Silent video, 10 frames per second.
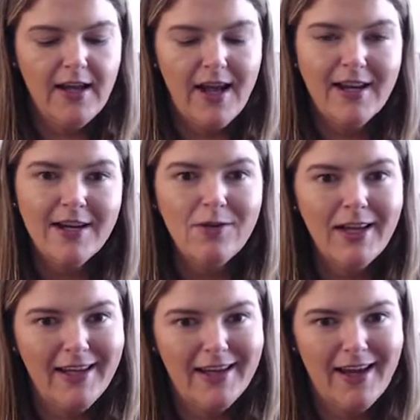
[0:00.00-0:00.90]
And I don't
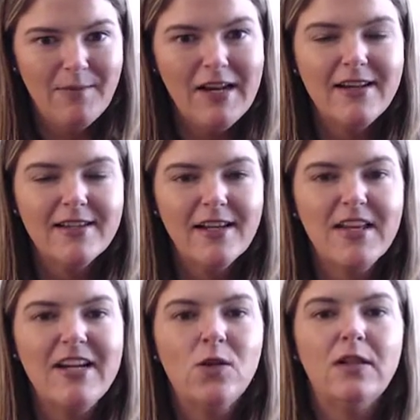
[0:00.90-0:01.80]
like it. I mean, it's not
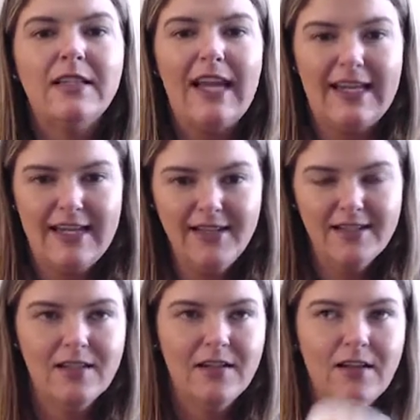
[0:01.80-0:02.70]
that I don't like
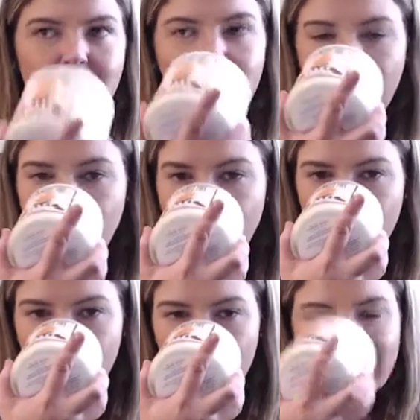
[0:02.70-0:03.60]
it,
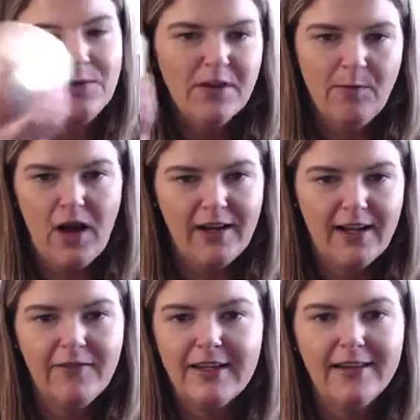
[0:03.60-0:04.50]
because I wouldn't have bought it
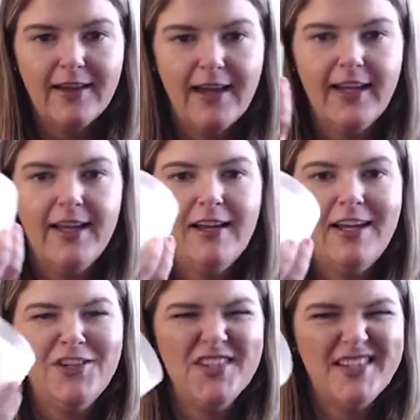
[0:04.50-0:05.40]
if I didn't like it.
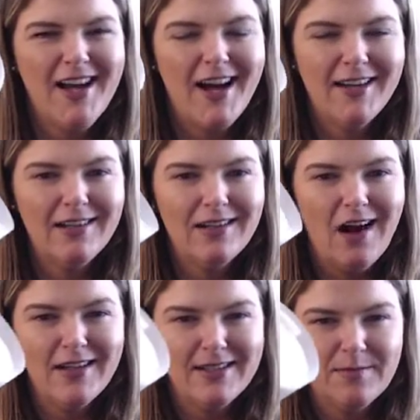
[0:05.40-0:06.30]
It's just not
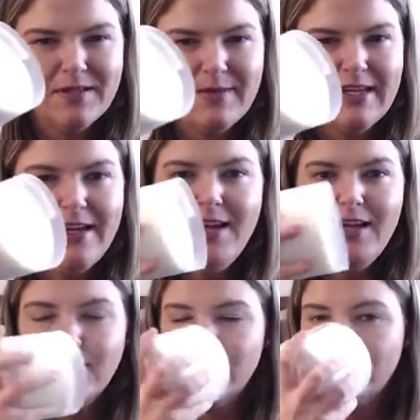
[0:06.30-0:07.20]
awesome to me.
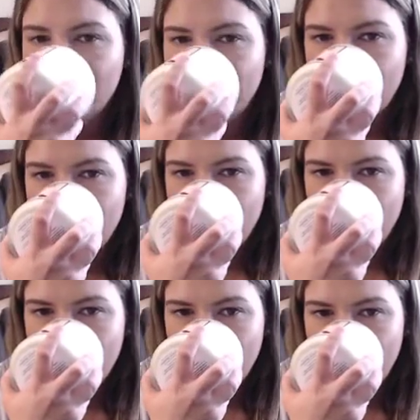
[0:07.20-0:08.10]

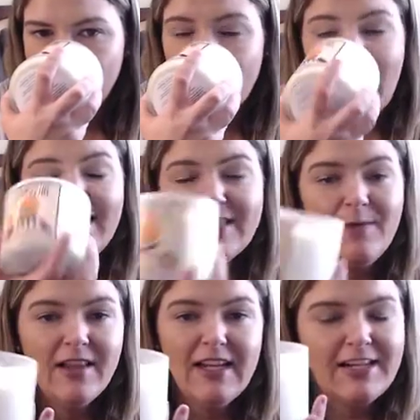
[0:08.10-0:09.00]
When I
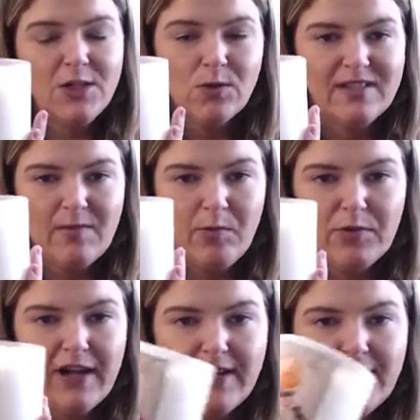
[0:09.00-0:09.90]
smell it, I don't smell
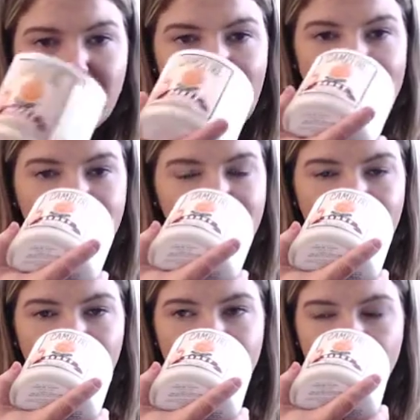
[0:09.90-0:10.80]
bread. I just
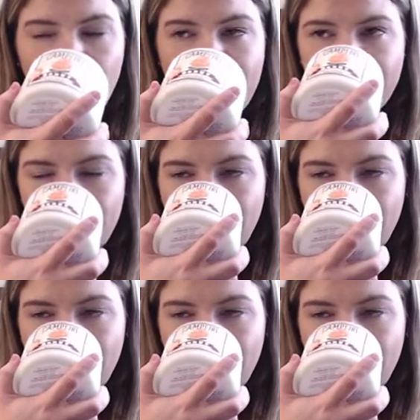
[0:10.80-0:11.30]
smell sweet.